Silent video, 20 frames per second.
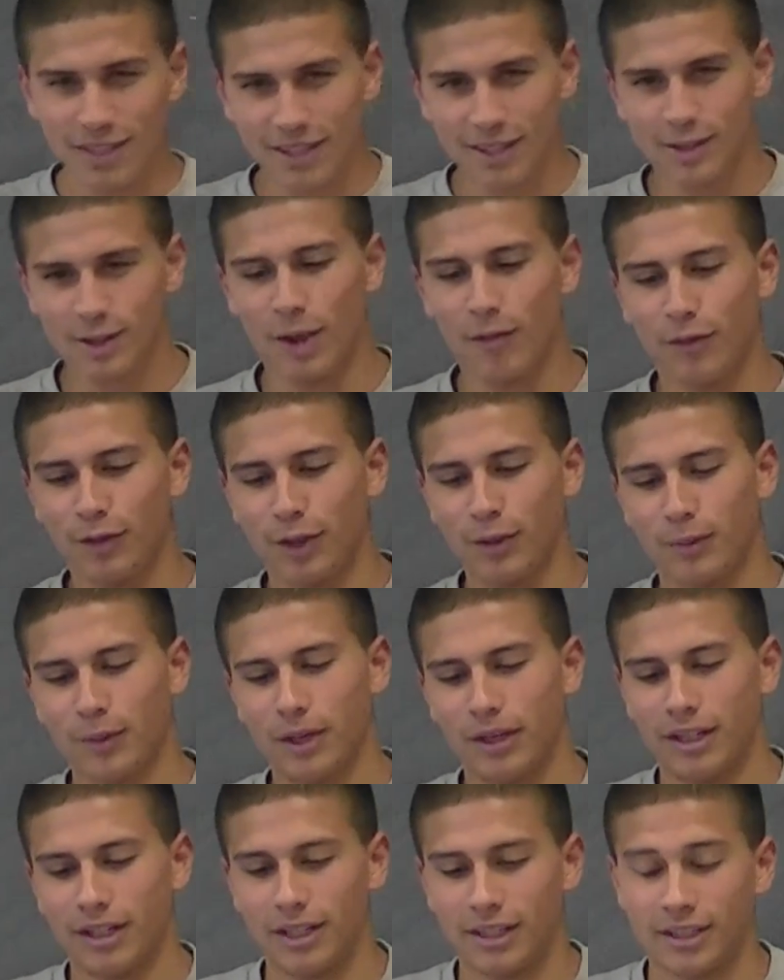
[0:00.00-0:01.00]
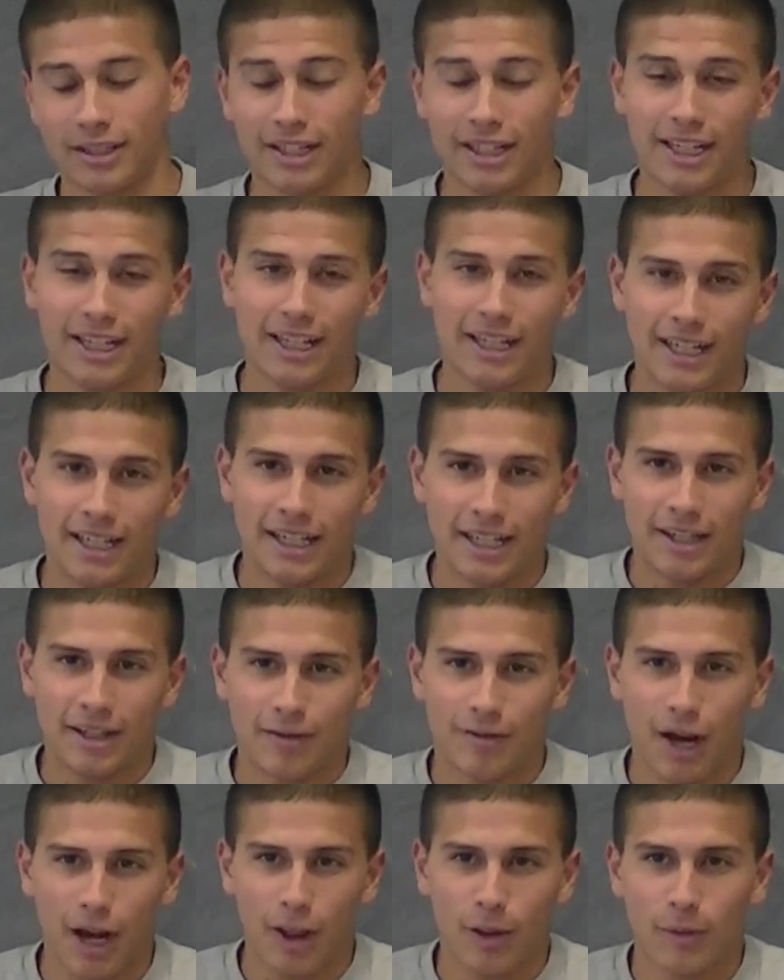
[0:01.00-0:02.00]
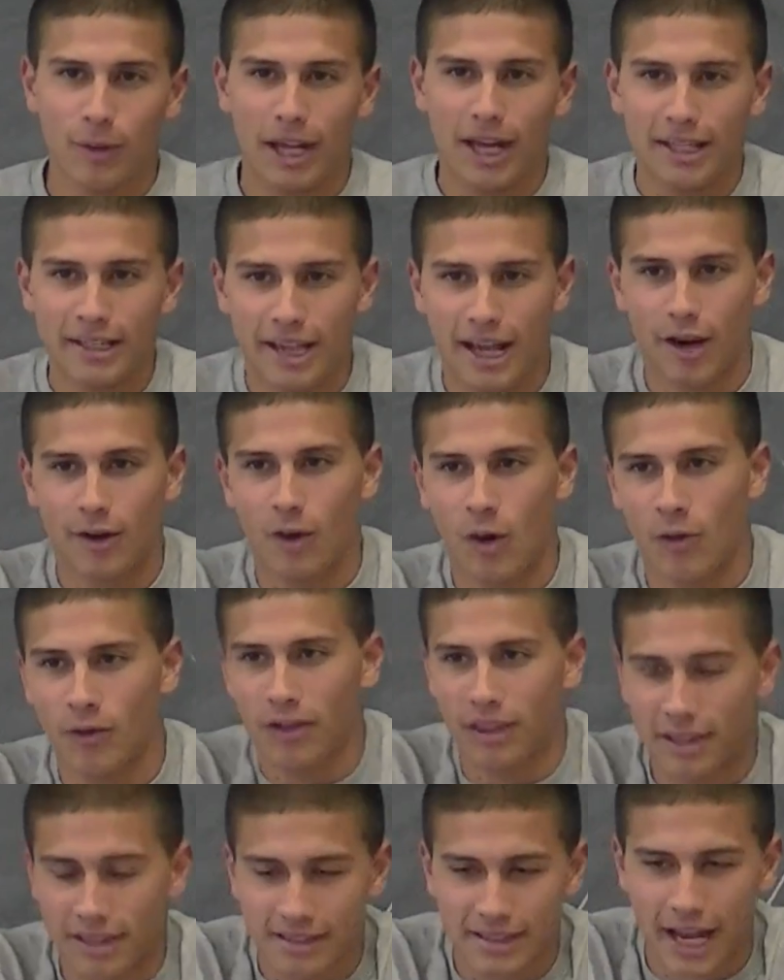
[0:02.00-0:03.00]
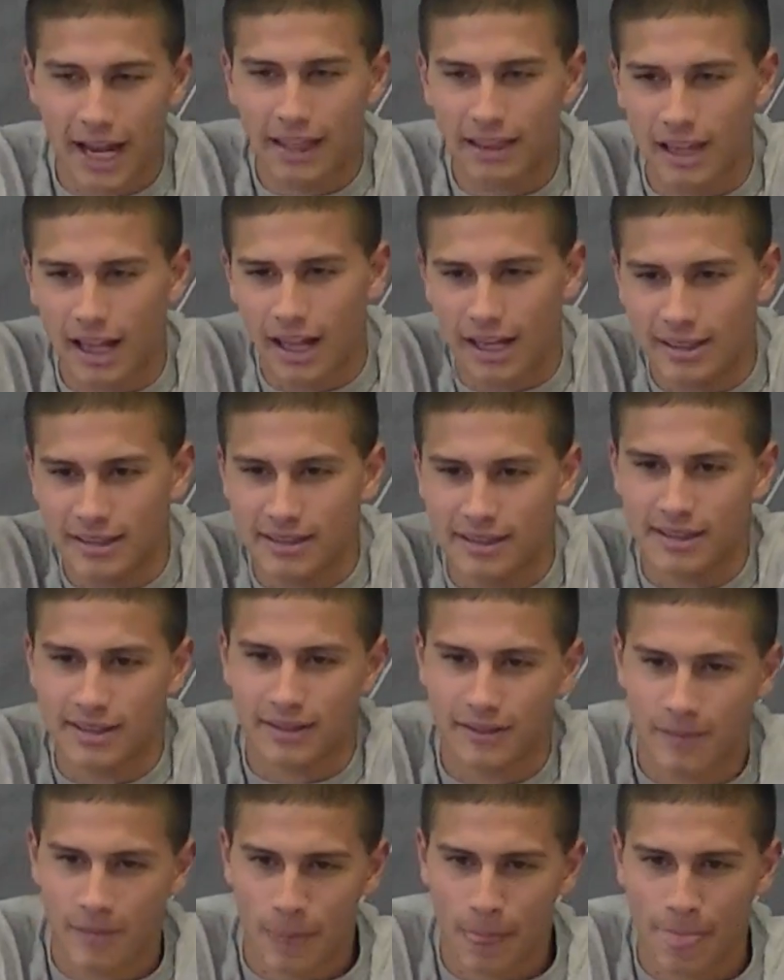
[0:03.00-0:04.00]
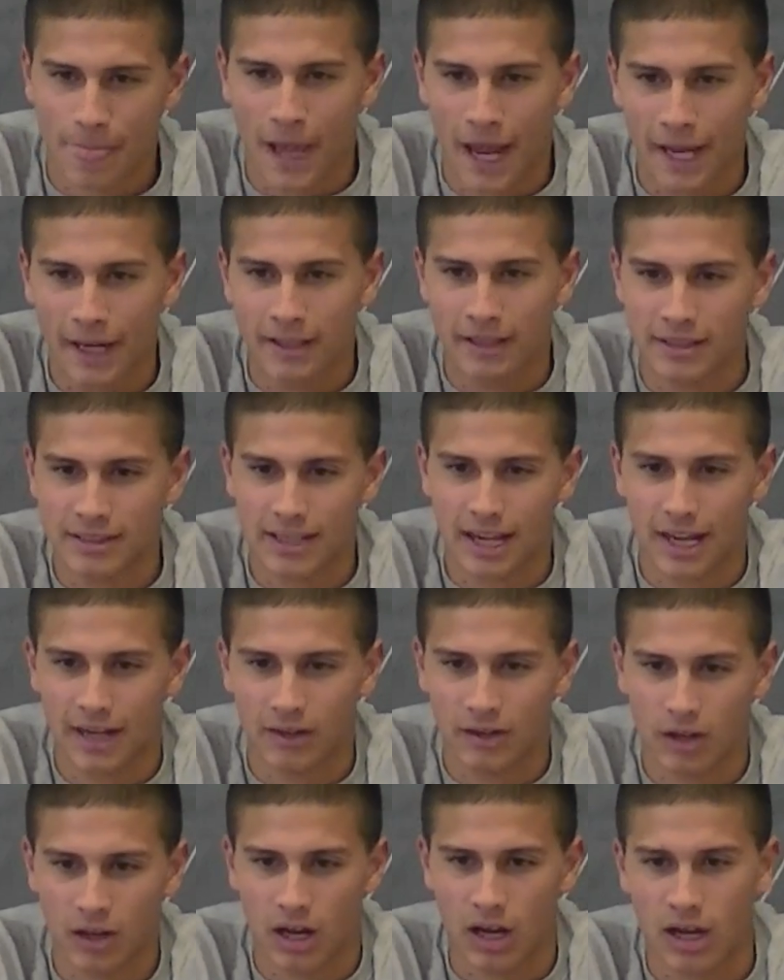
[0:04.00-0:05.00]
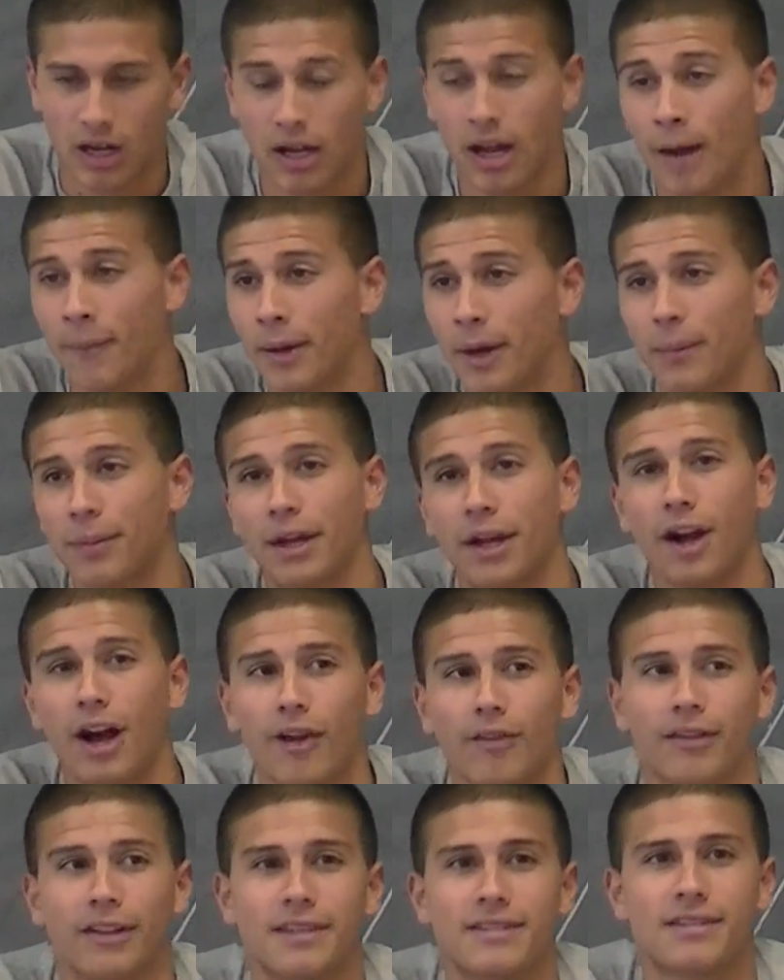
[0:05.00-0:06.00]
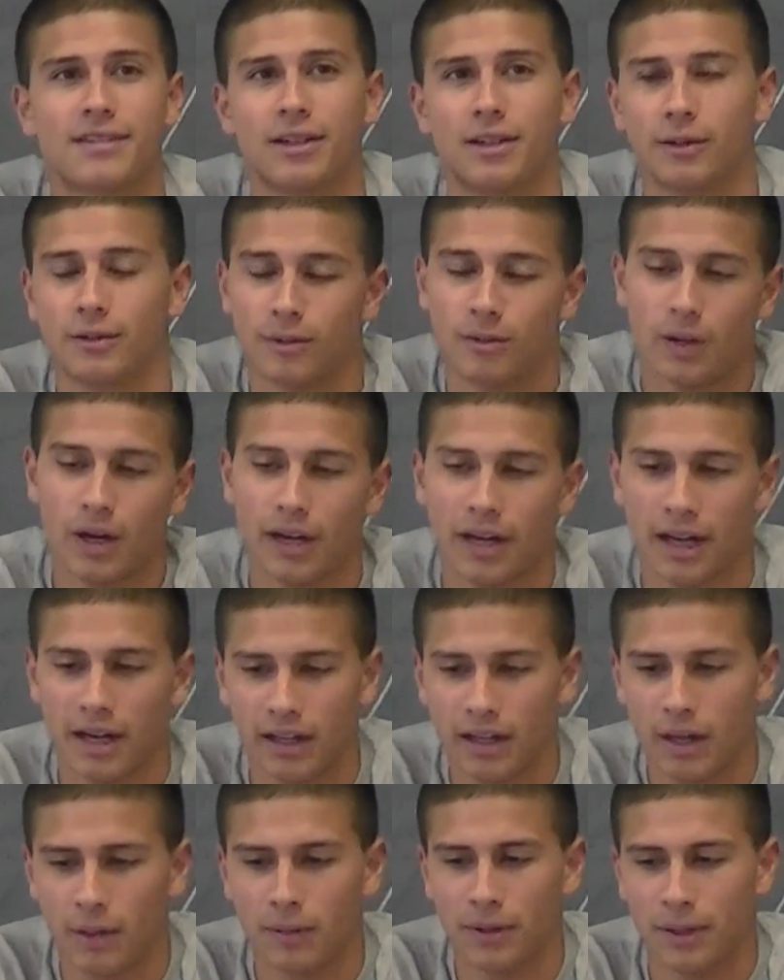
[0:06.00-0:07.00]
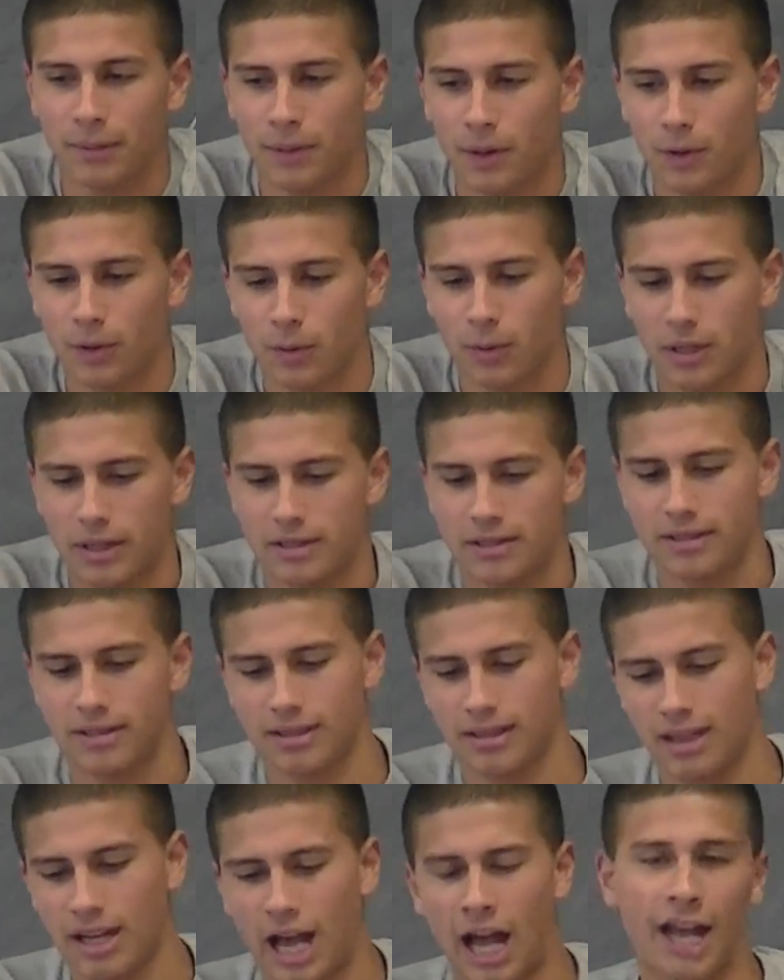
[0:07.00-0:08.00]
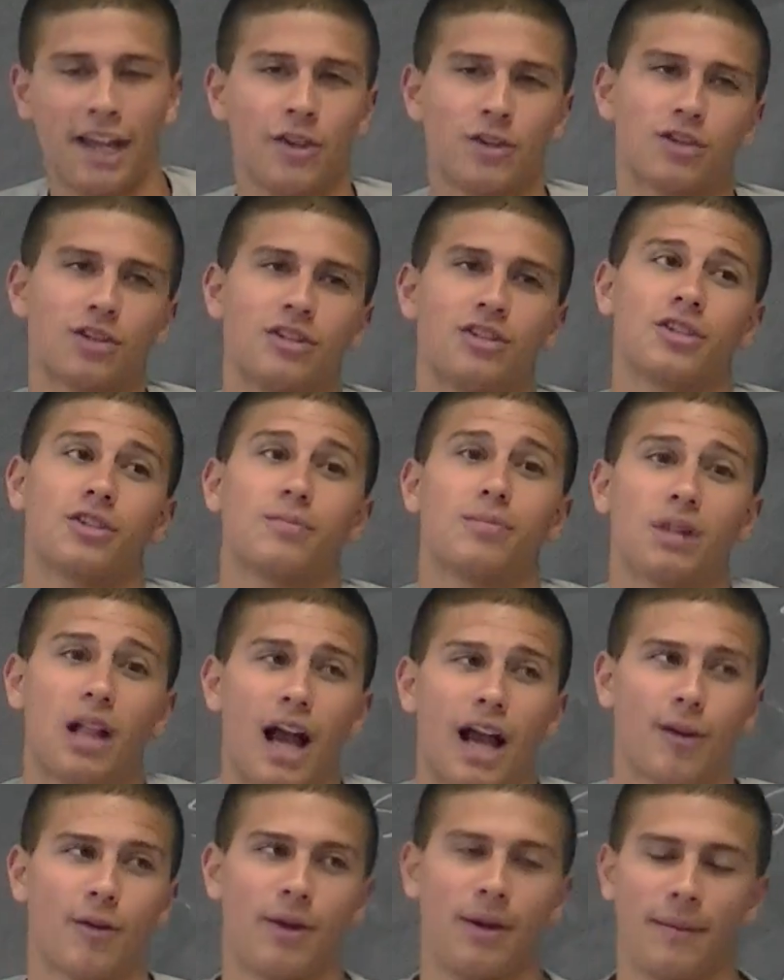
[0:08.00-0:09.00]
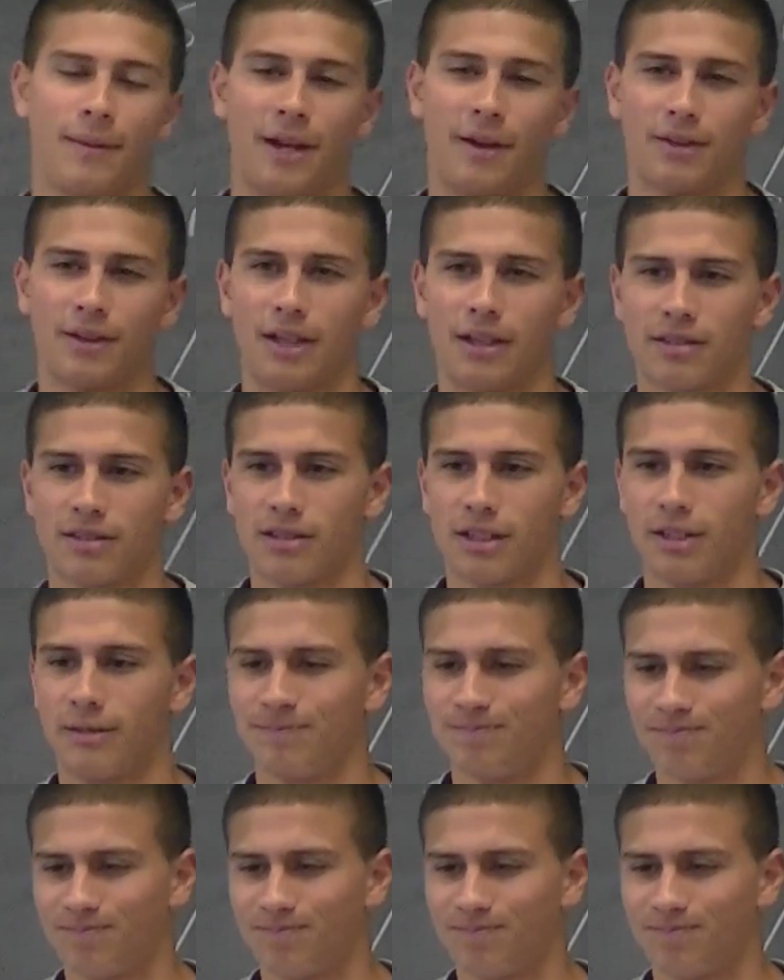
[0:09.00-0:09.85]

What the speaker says: So I'm feeling pretty good. Finally, we head down over to the sidelines. I decided I'm going to play offense too. Why not? I'll play both ways. I usually just block when I'm out there, so